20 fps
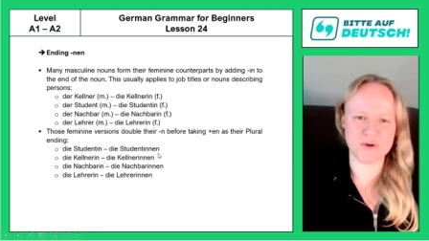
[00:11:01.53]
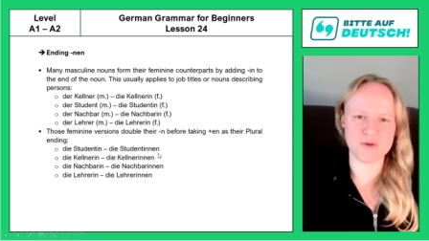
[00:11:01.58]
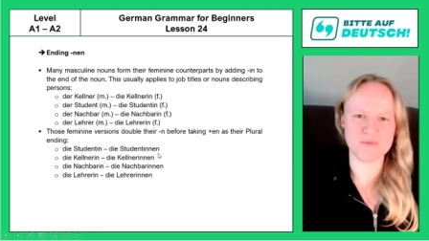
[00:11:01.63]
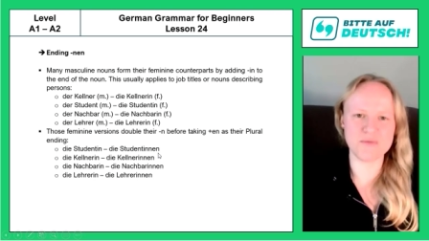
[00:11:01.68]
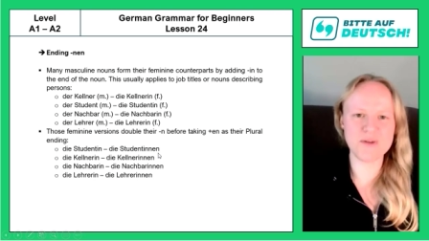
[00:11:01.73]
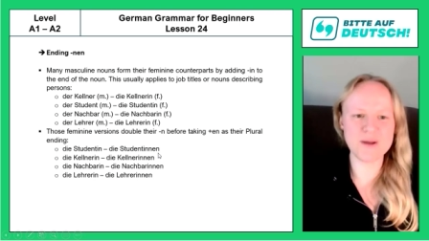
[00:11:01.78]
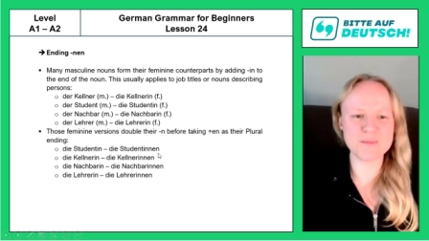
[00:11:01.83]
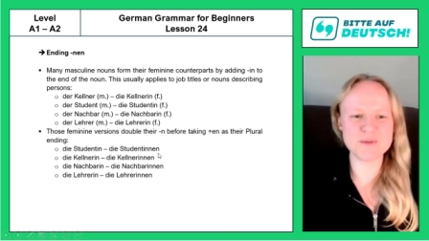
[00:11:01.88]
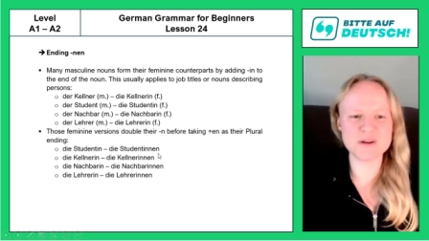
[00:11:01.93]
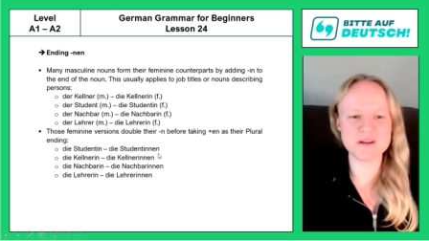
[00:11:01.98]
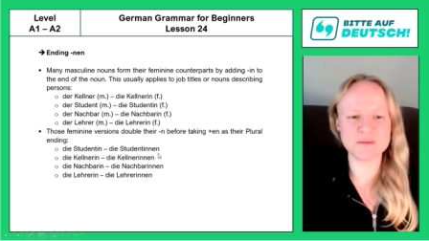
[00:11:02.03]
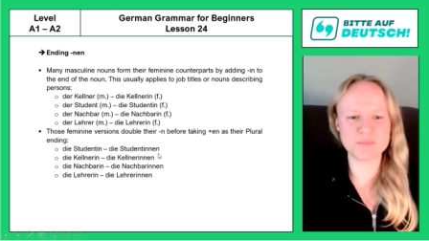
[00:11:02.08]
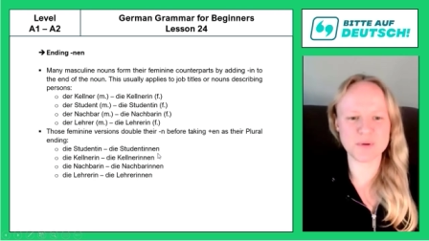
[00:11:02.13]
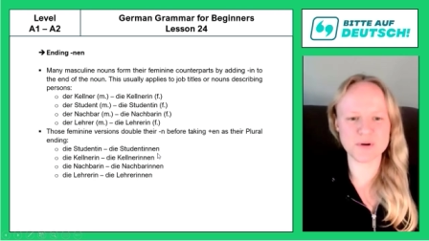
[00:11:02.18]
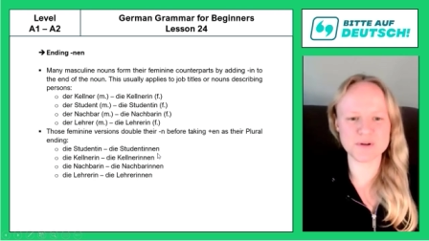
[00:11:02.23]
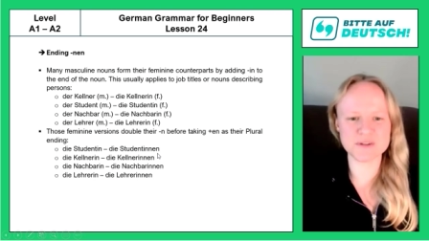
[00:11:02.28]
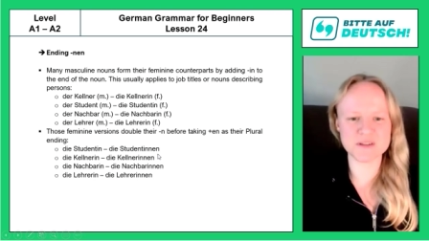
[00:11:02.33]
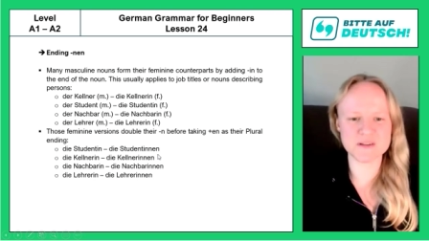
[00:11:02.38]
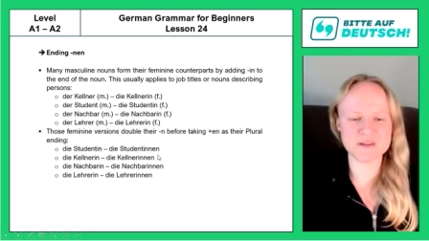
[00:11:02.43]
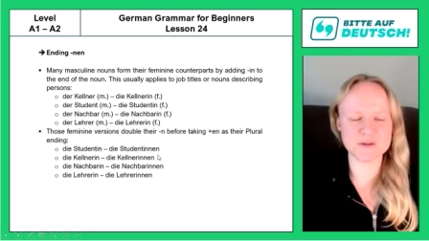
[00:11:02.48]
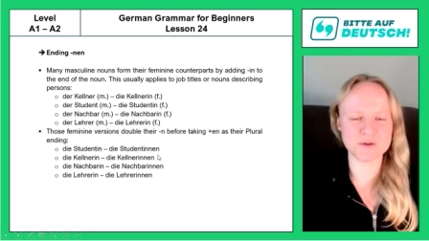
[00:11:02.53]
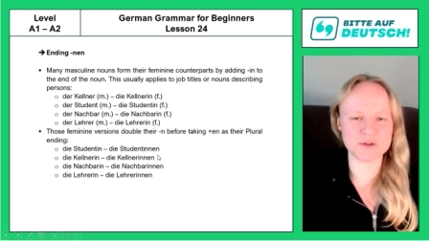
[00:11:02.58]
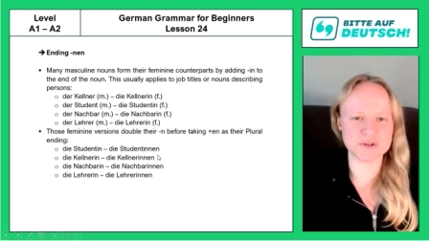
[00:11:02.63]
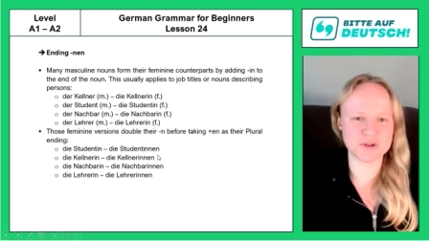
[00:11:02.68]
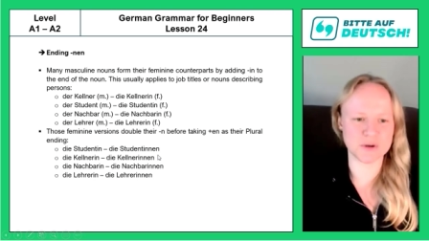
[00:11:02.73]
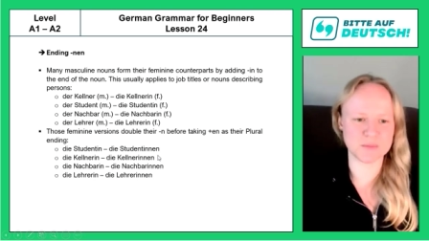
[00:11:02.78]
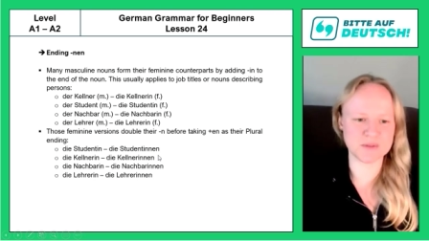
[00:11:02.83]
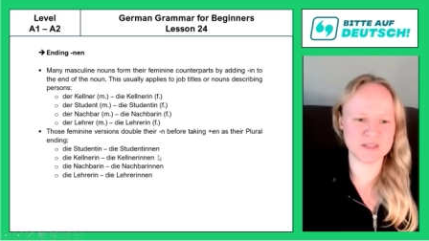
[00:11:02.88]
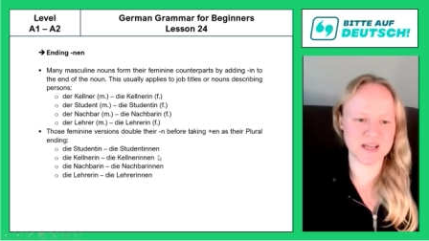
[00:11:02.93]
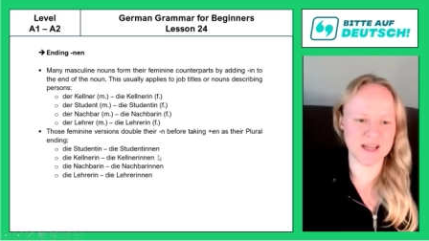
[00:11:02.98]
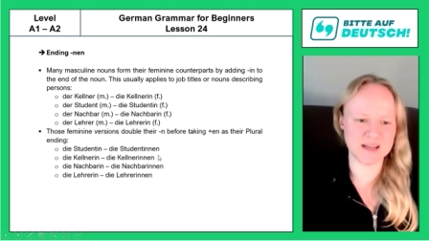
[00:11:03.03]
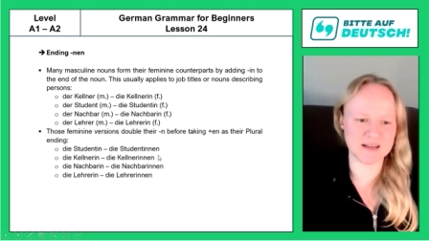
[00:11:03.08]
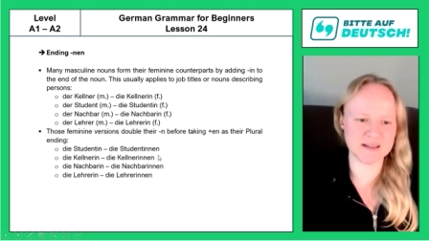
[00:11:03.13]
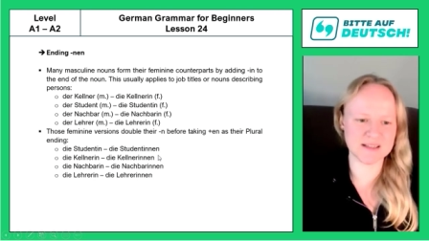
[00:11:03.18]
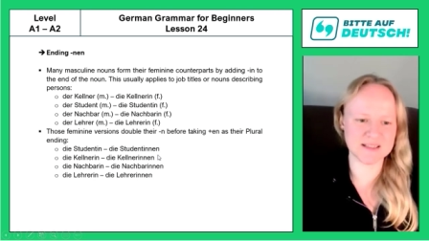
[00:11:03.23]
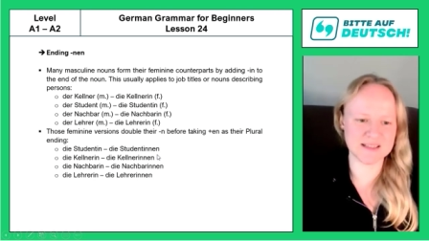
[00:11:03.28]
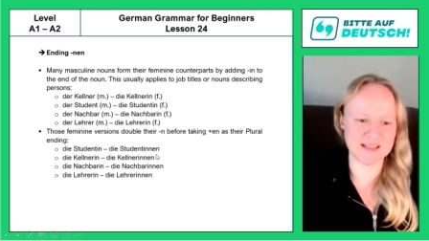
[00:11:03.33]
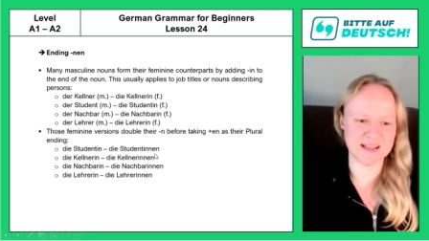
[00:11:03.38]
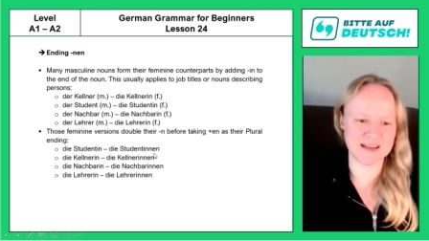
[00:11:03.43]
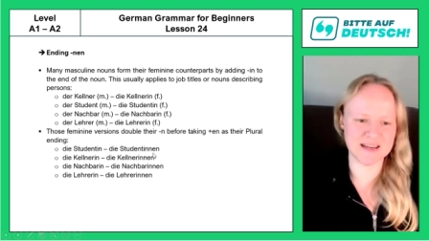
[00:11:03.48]
for feminine persons or job
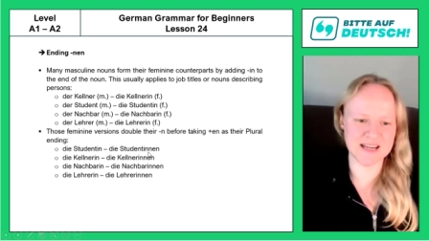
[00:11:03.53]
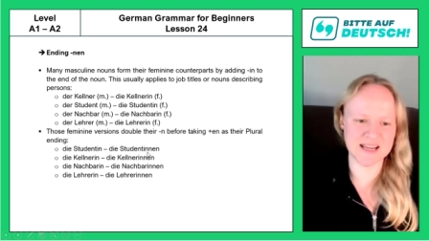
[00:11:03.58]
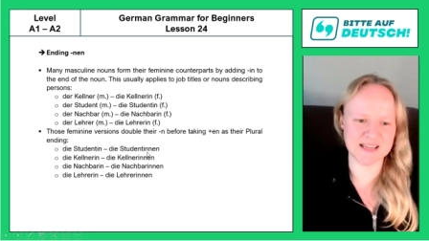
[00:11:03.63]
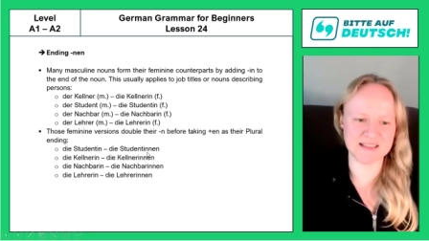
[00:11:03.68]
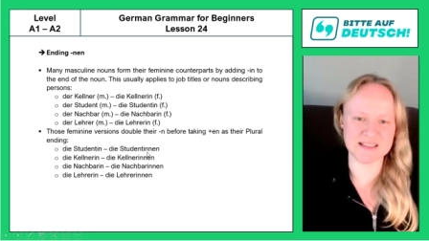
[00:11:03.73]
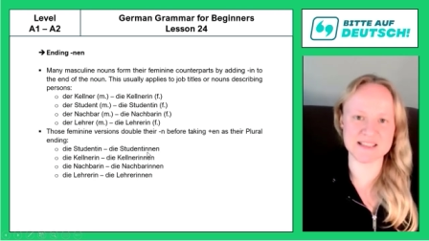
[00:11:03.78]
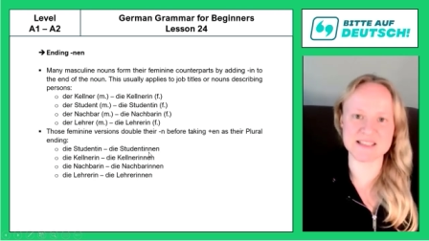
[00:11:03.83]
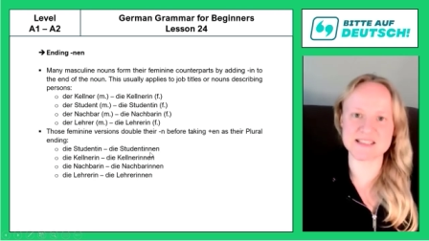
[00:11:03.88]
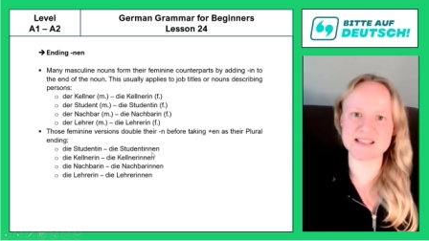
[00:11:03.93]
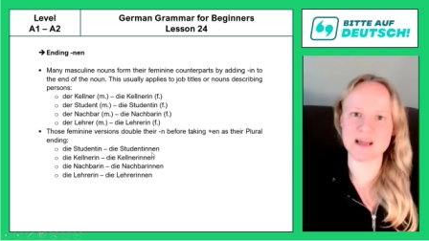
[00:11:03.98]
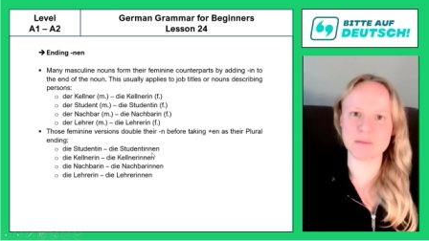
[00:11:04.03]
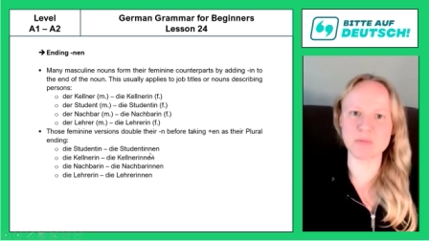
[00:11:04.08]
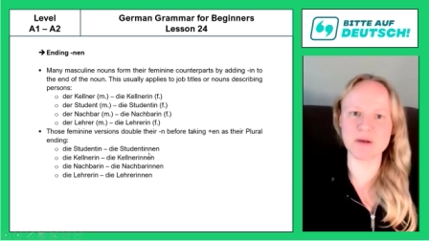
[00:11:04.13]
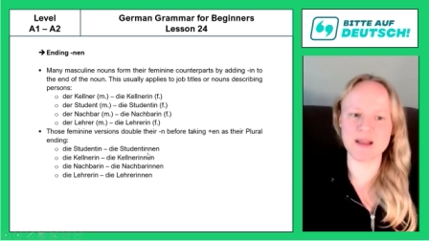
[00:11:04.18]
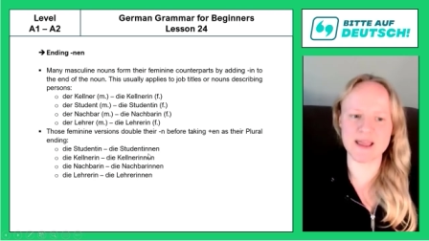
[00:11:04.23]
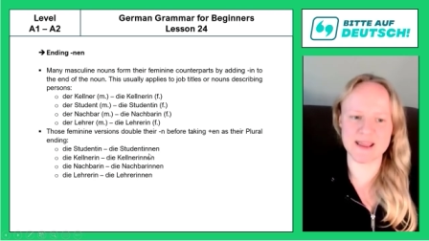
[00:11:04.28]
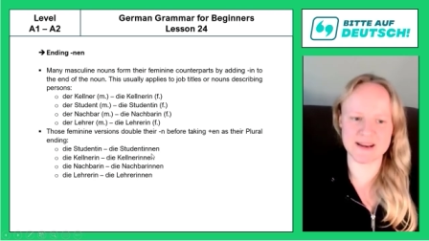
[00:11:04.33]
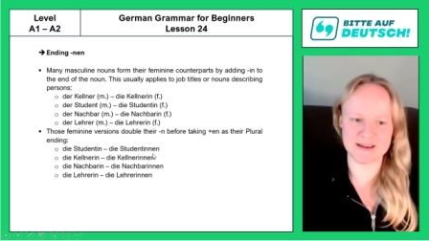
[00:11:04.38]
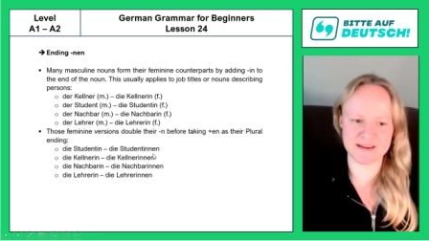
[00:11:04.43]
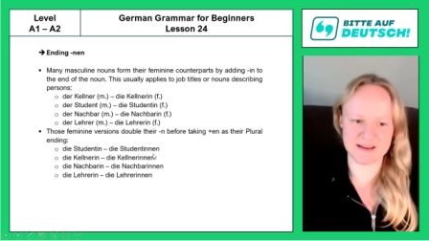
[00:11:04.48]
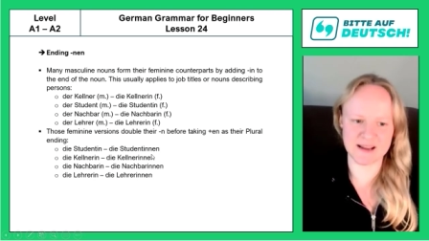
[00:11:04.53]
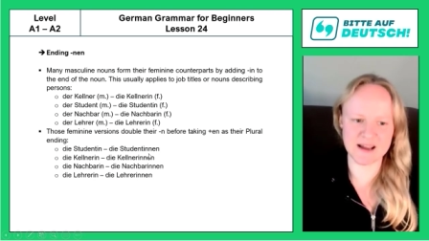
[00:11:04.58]
titles that take this double N,